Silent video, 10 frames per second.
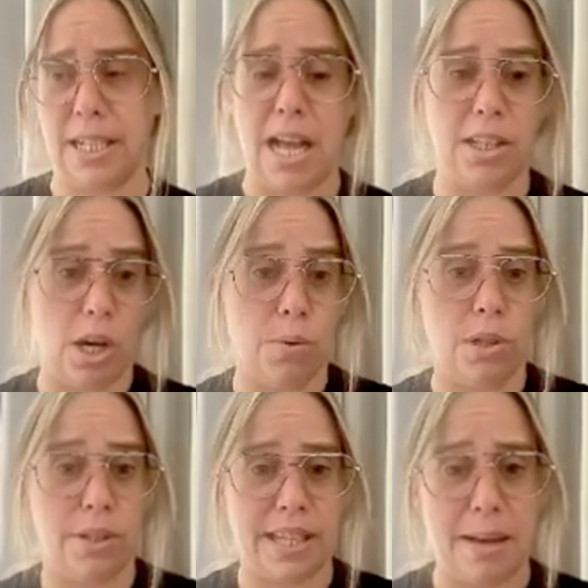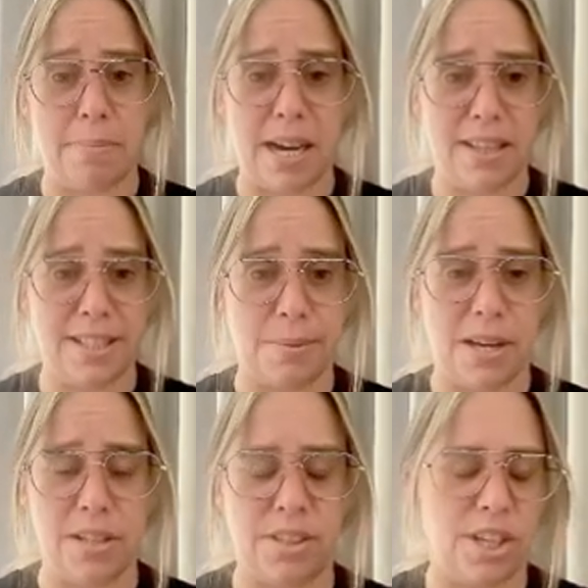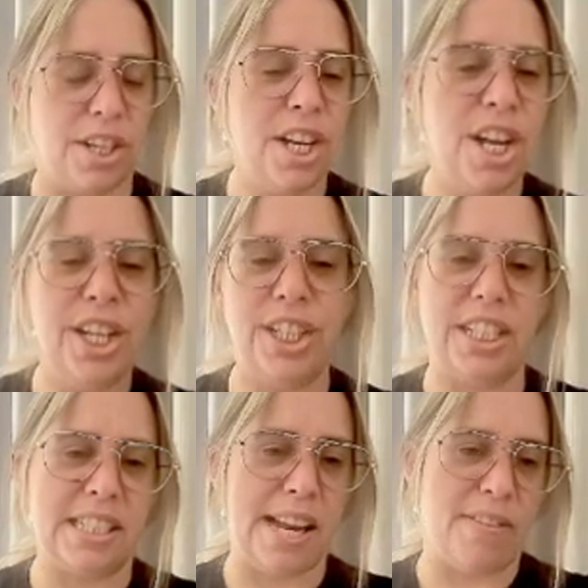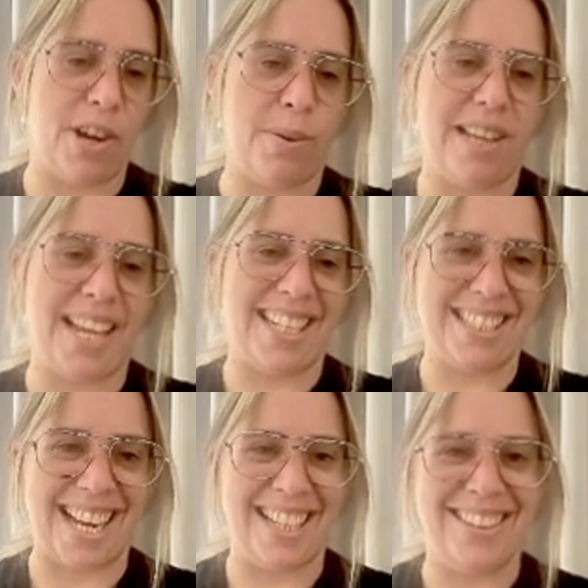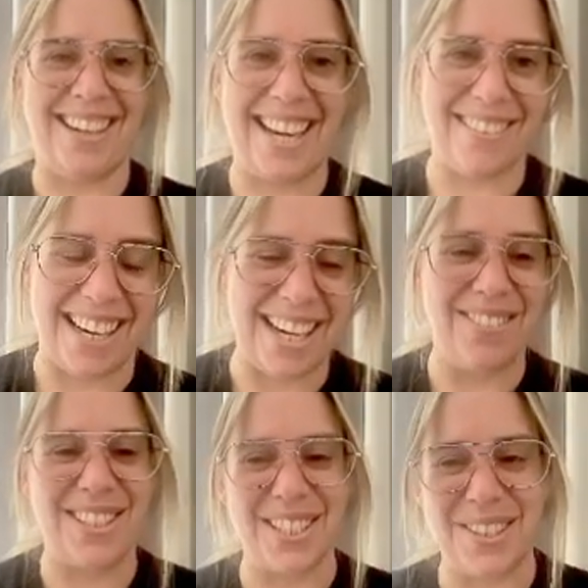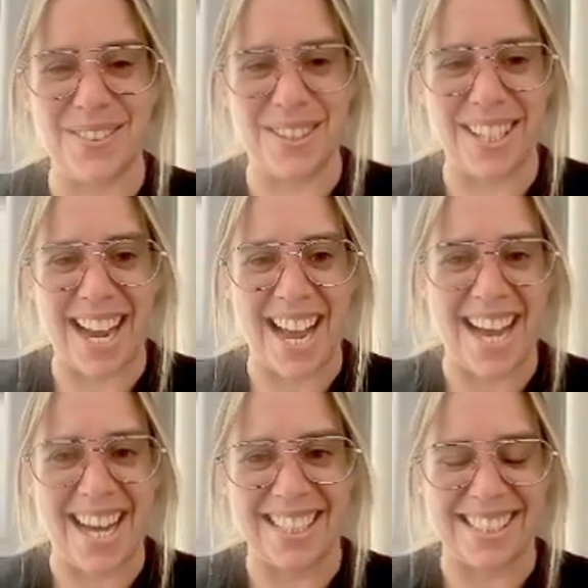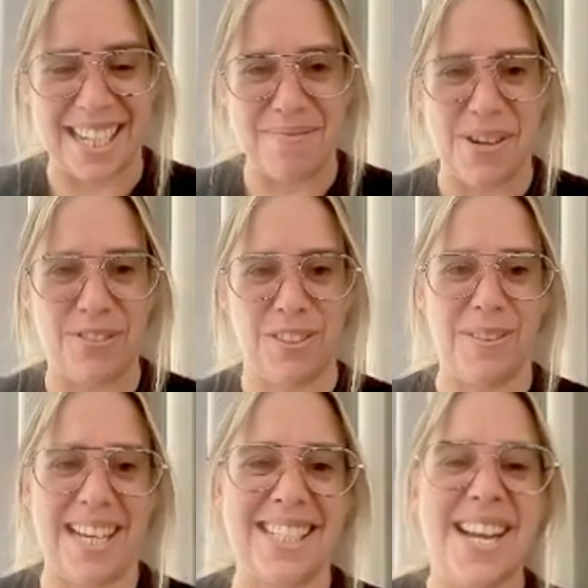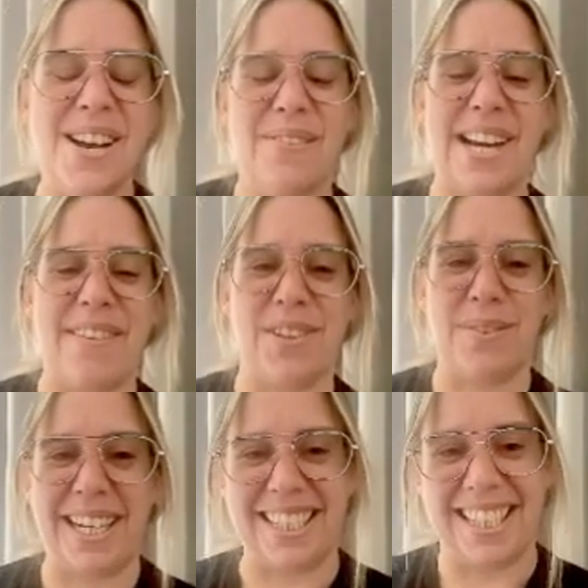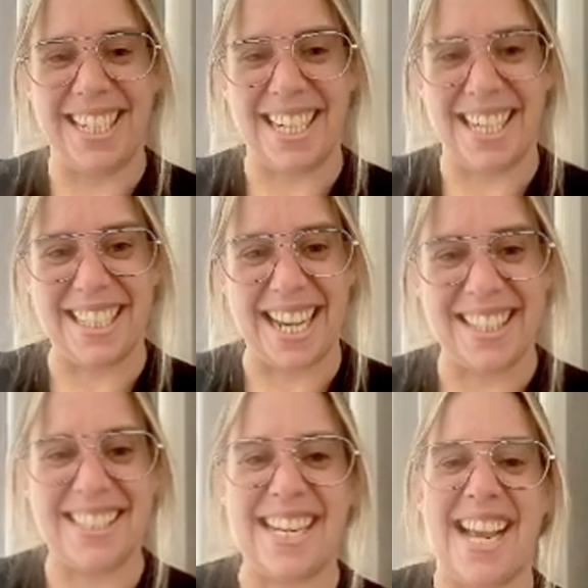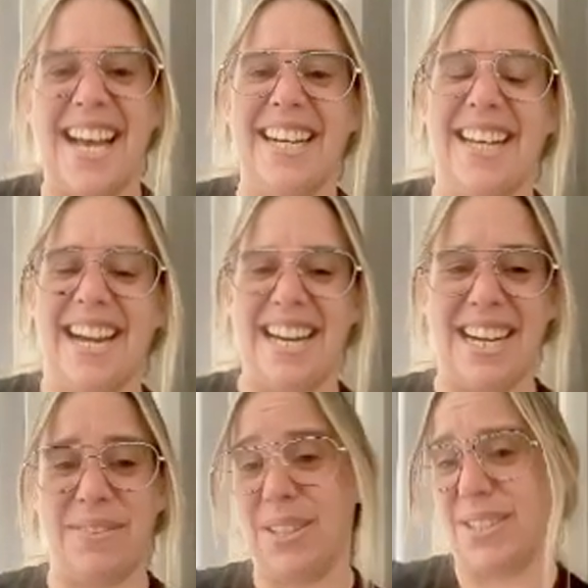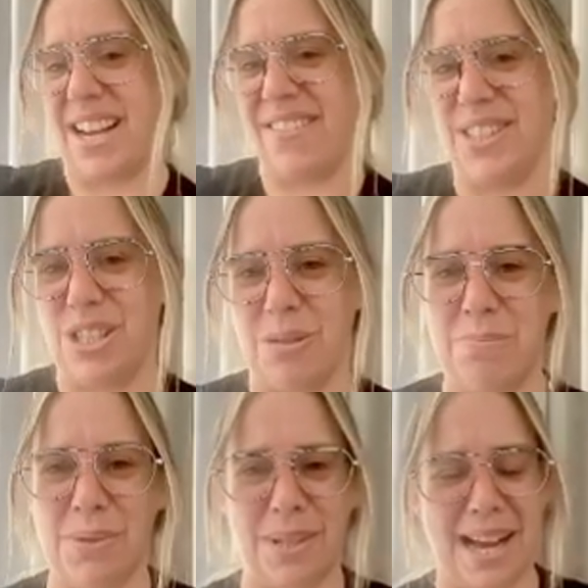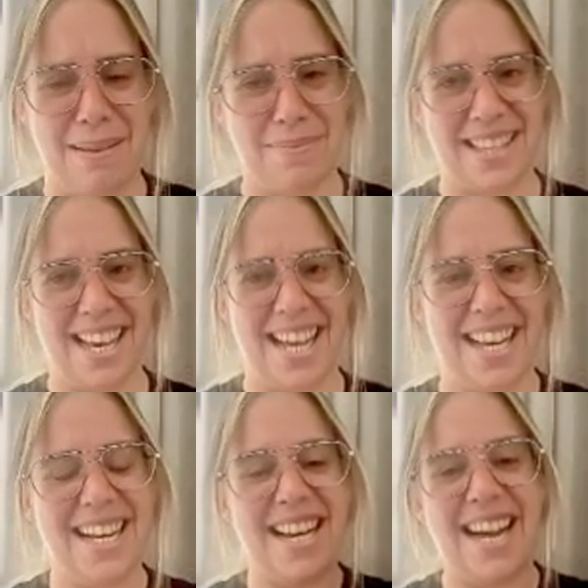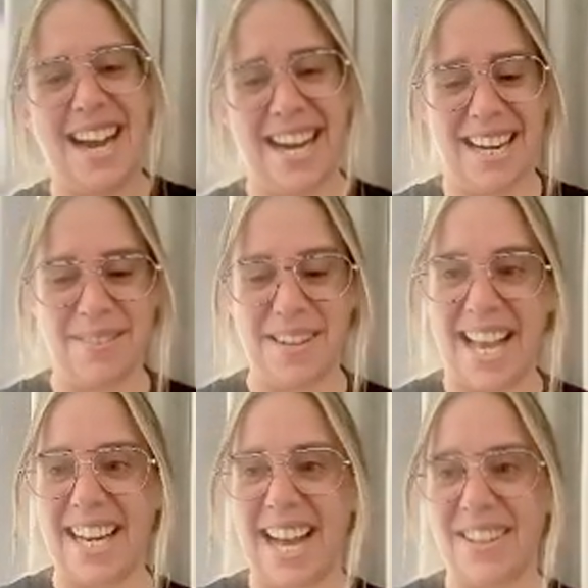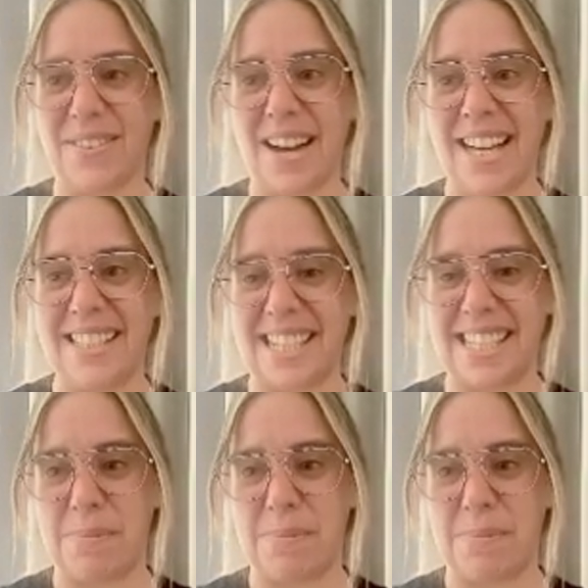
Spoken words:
go along that path as well, so you just never know where they can take you. Anyway, if you do want to see more from us, we have the weekly Gather Town. We also have a job board up there, and otherwise it's